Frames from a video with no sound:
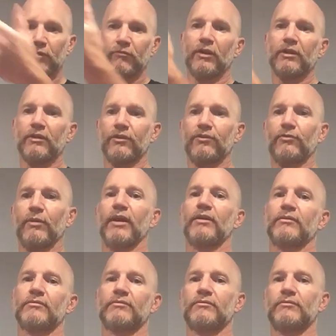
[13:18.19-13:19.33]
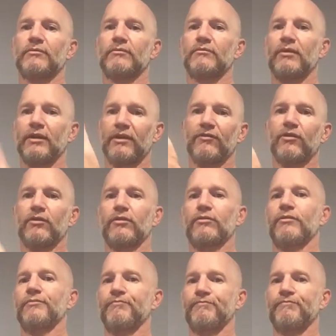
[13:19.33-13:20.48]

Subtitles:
running this way, running vertically.